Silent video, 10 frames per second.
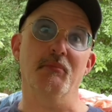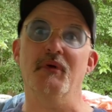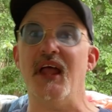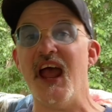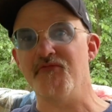
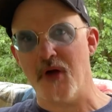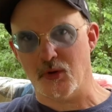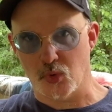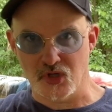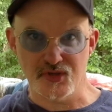Half my
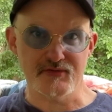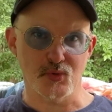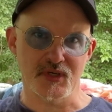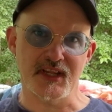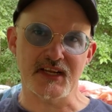relatives
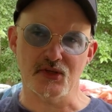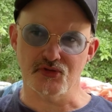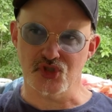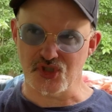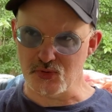went to that little church.